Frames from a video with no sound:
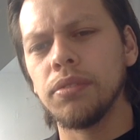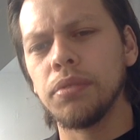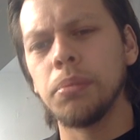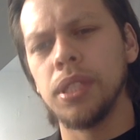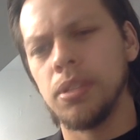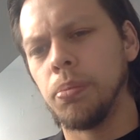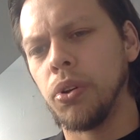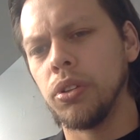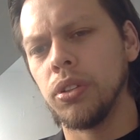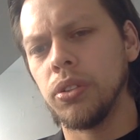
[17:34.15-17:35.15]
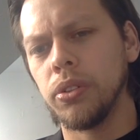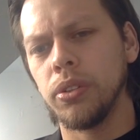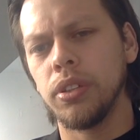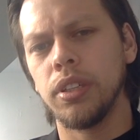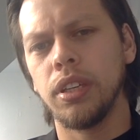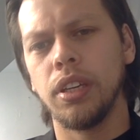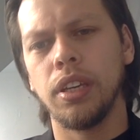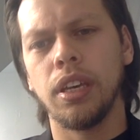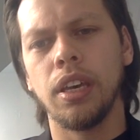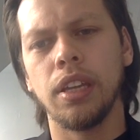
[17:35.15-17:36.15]
for me it's important to
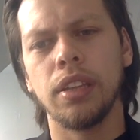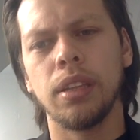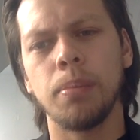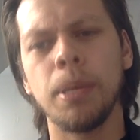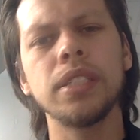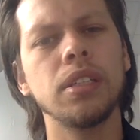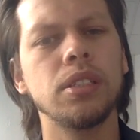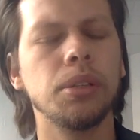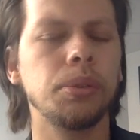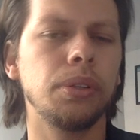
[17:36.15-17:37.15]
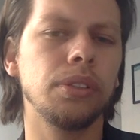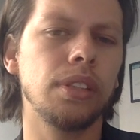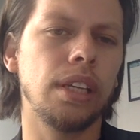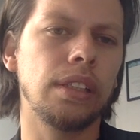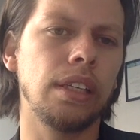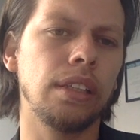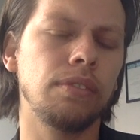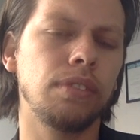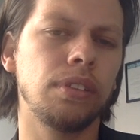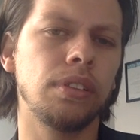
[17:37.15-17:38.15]
get the message across. I think
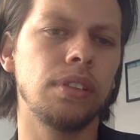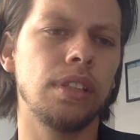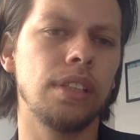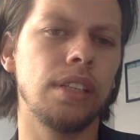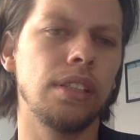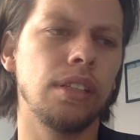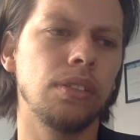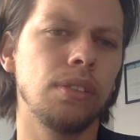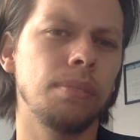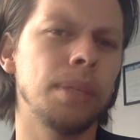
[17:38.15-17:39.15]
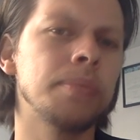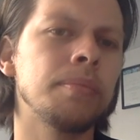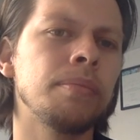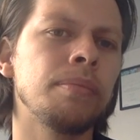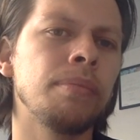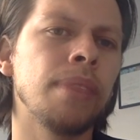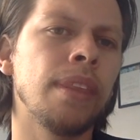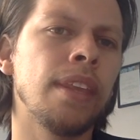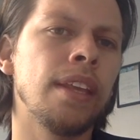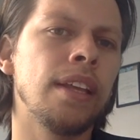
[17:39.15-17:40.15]
for the sensing and so on, but
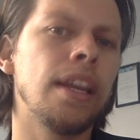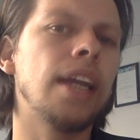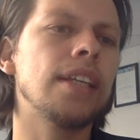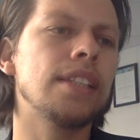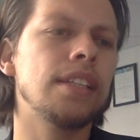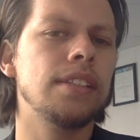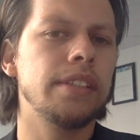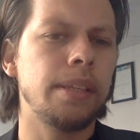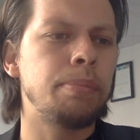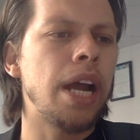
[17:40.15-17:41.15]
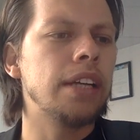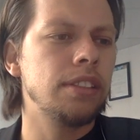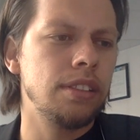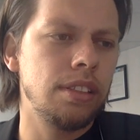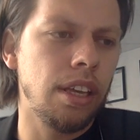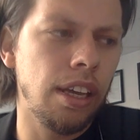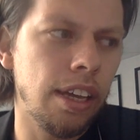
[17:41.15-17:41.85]
like I said, this is a practice thing,